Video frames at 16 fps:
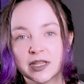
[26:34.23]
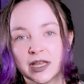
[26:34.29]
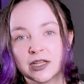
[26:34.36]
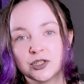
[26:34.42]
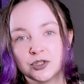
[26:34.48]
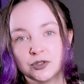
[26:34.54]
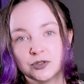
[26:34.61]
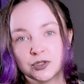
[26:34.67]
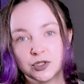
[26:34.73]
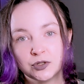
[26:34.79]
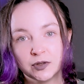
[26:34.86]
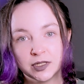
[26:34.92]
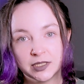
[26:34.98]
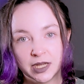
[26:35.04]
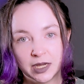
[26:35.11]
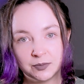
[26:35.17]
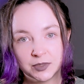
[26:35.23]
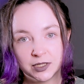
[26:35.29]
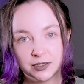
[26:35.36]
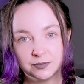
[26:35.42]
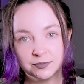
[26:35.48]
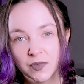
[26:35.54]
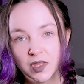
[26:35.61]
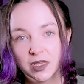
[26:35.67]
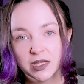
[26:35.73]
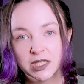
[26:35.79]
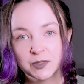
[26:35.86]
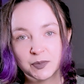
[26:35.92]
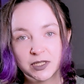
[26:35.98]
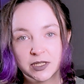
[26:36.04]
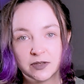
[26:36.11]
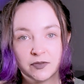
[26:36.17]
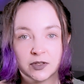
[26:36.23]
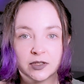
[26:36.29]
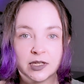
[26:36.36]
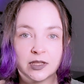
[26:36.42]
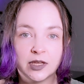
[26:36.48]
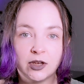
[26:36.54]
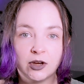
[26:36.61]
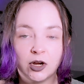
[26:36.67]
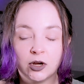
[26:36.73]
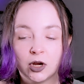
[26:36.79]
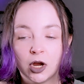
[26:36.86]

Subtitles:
that choose to adapt it. Specifically, they are